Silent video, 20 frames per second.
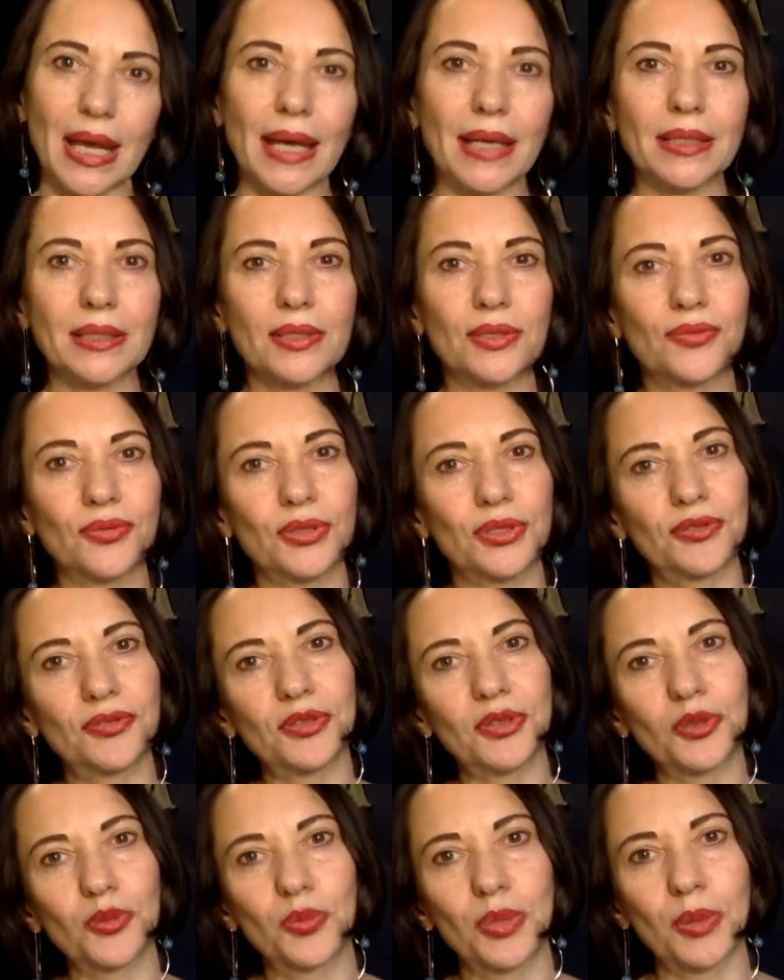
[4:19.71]
And for
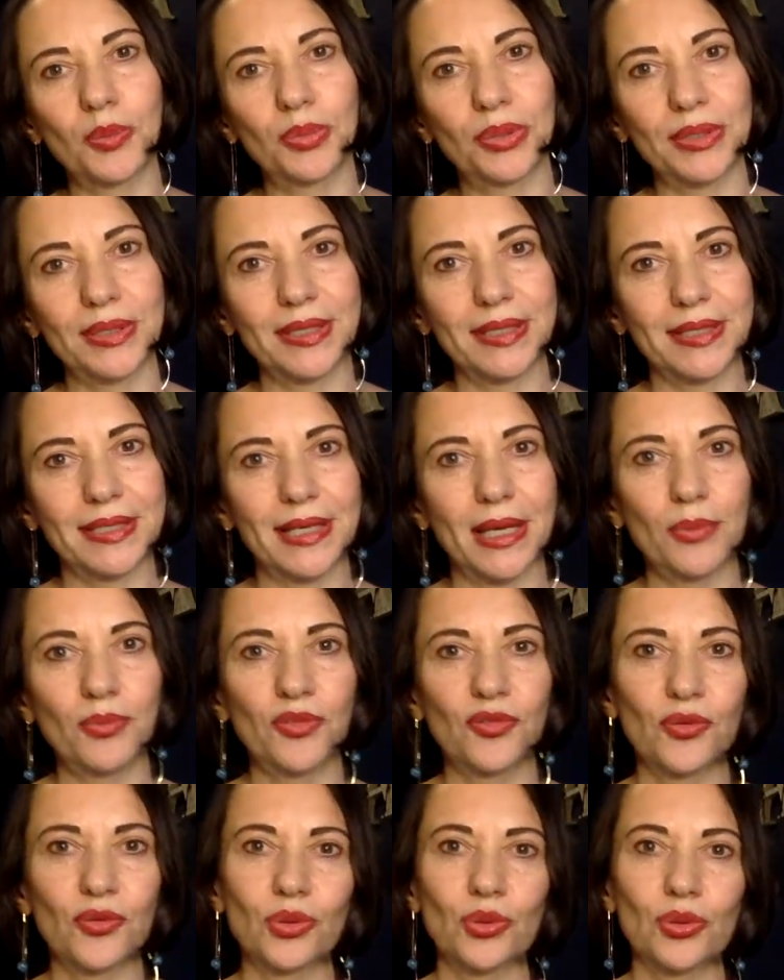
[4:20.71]
different people, the
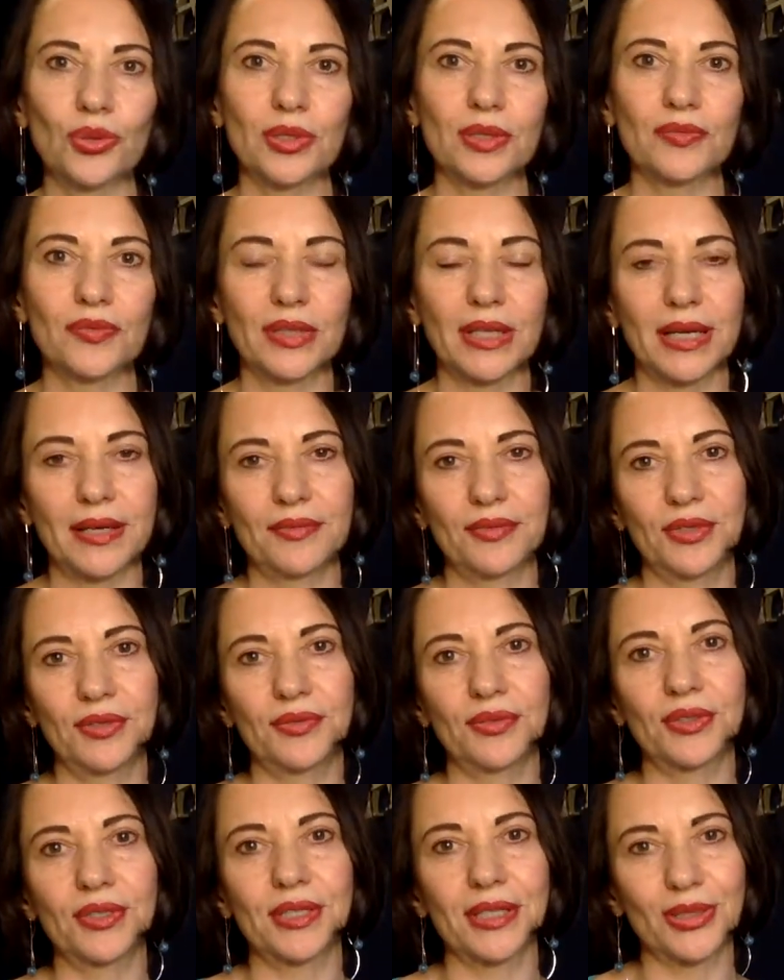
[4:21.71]
same words will have
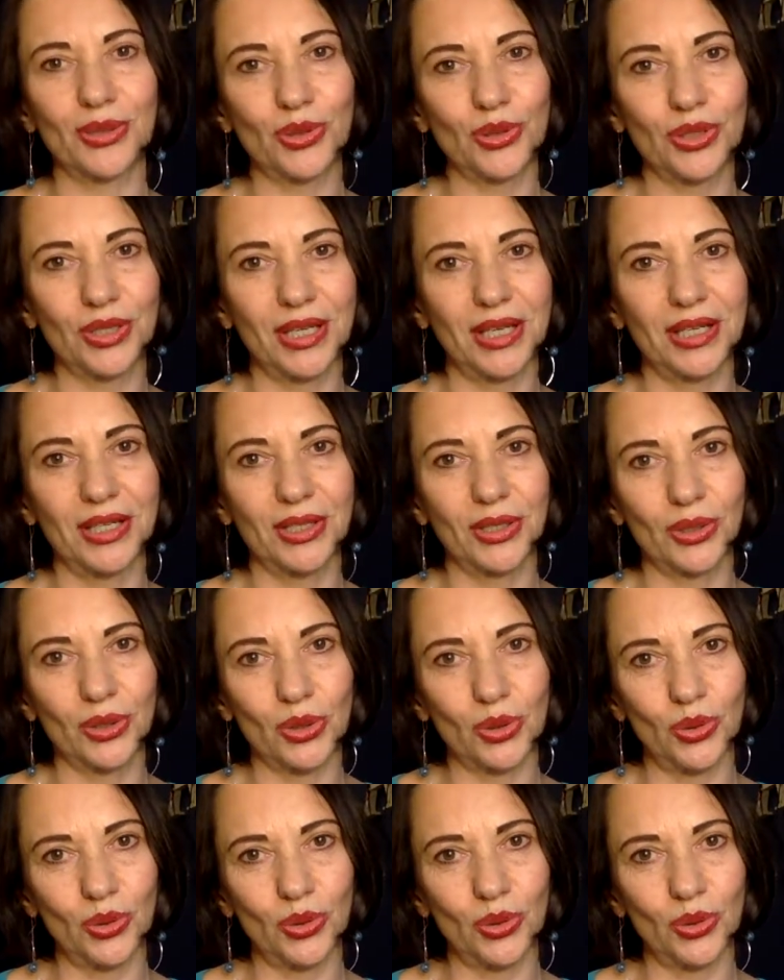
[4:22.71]
different associations.